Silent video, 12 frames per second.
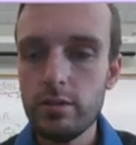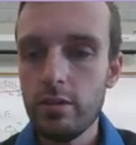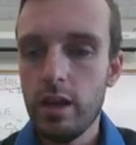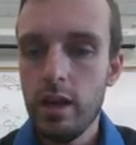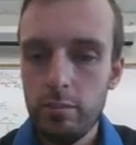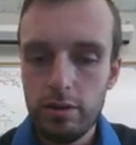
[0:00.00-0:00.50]
you
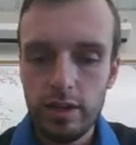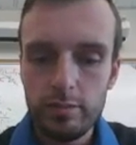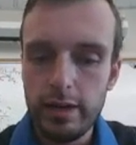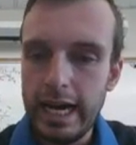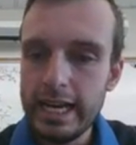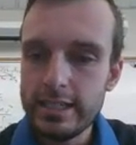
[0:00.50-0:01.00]
plug
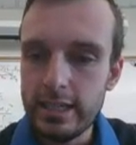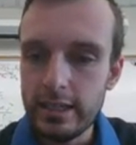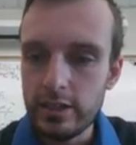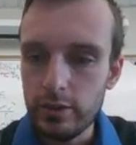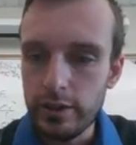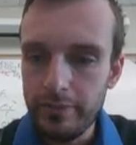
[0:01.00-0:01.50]
pi's
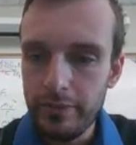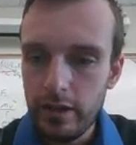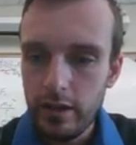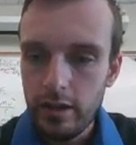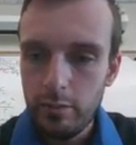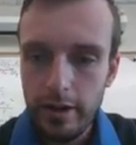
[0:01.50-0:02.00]
into it.
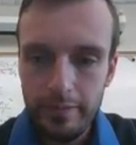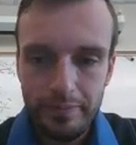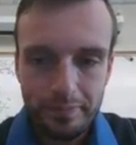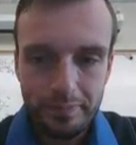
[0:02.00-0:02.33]
But